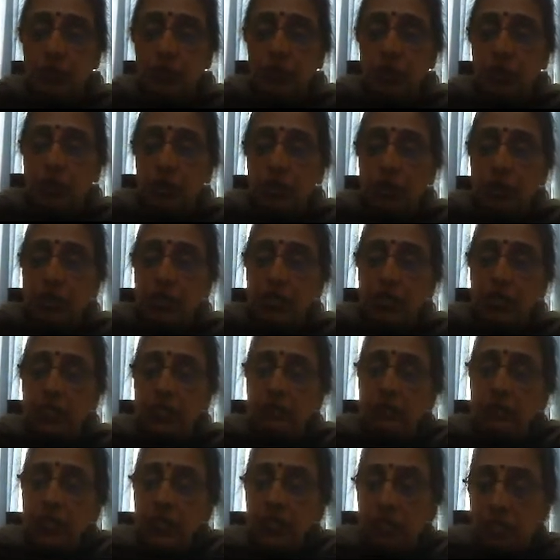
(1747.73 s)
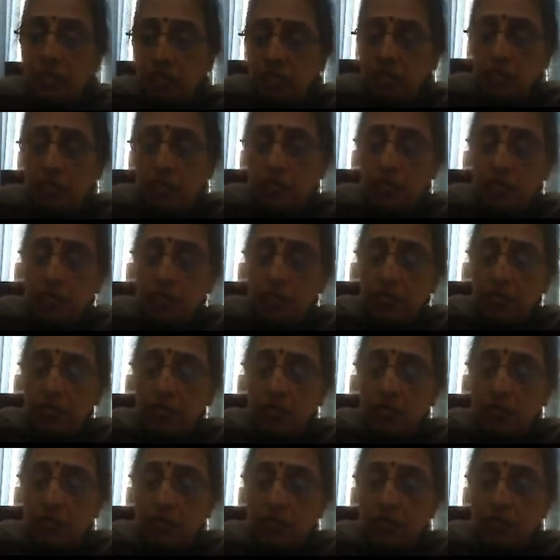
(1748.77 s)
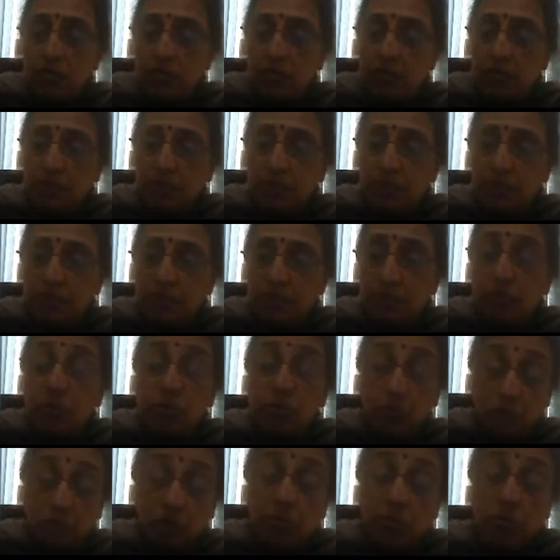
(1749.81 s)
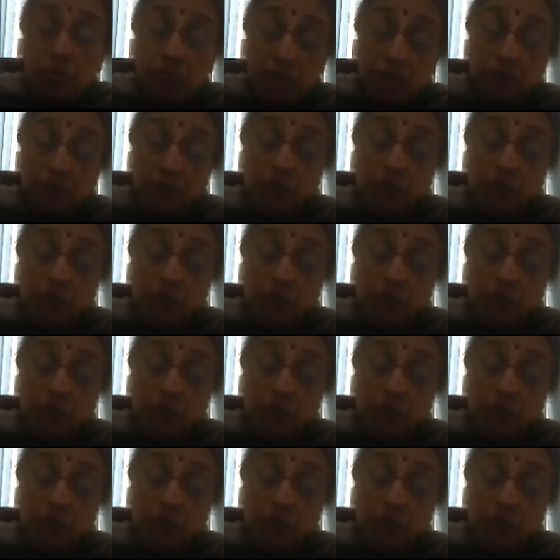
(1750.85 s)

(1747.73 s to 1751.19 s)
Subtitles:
non-negative integers, or rather